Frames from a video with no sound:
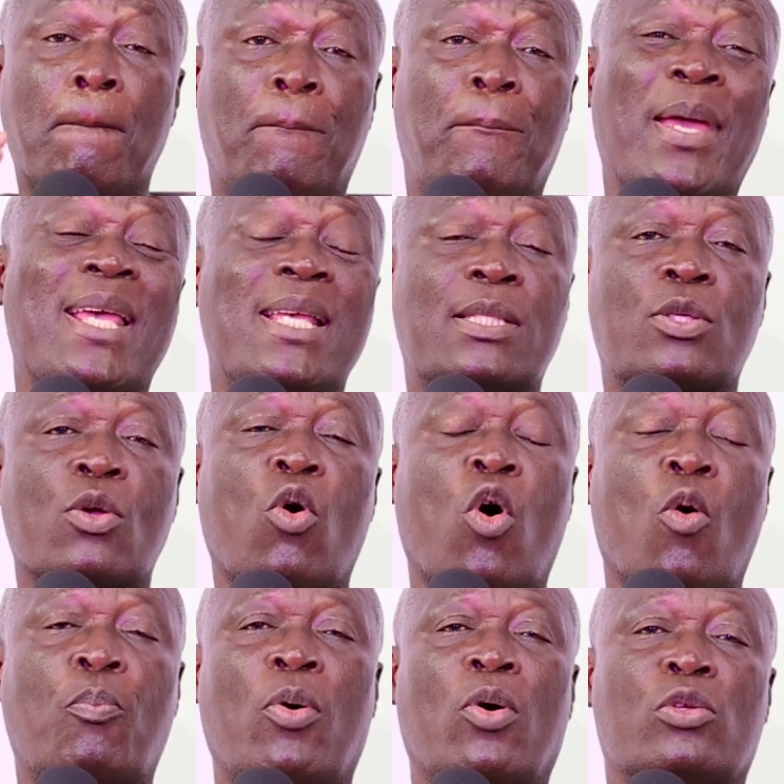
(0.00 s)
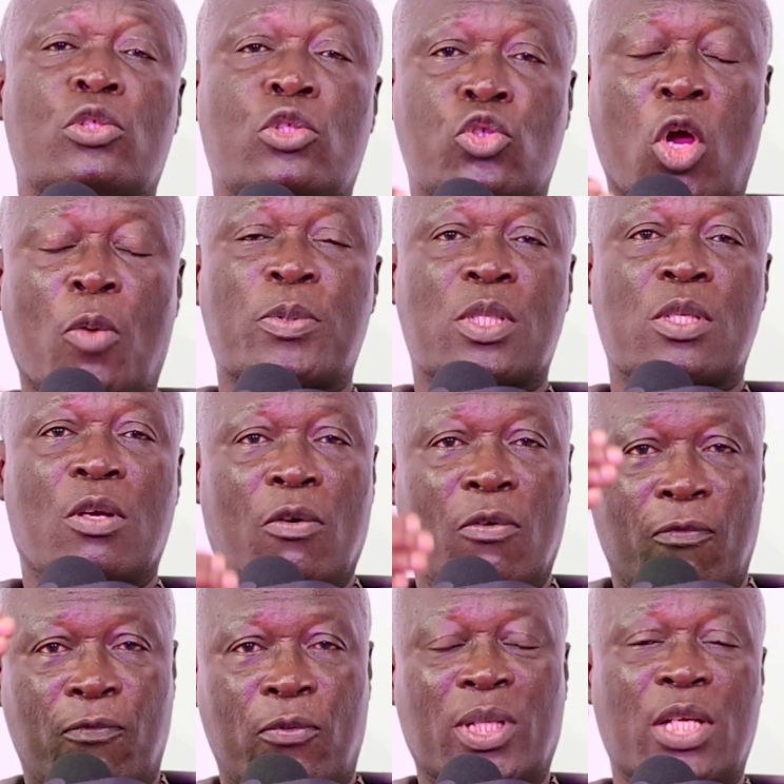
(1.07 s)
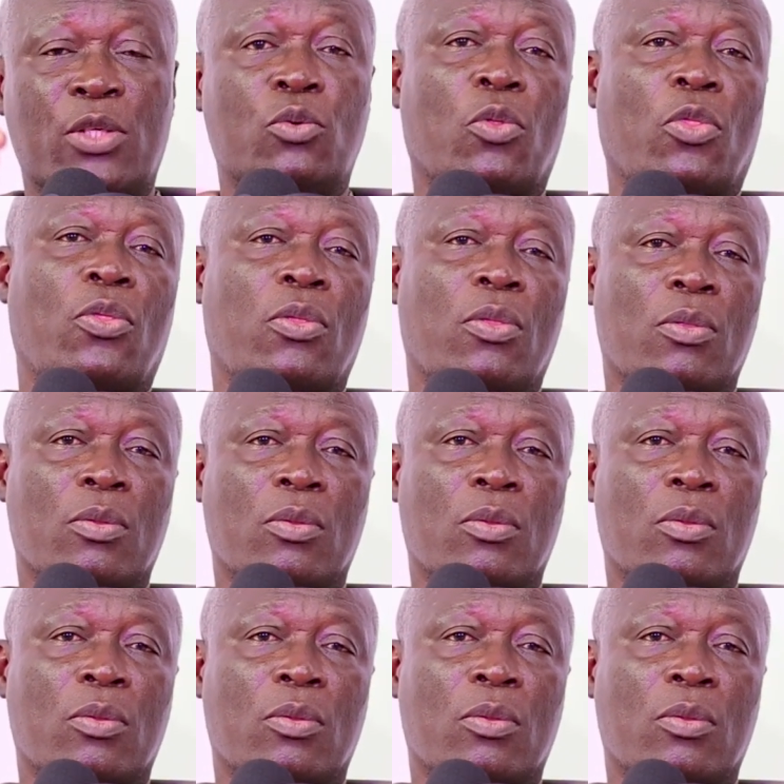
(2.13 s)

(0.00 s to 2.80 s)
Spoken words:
based upon jobs for the youth.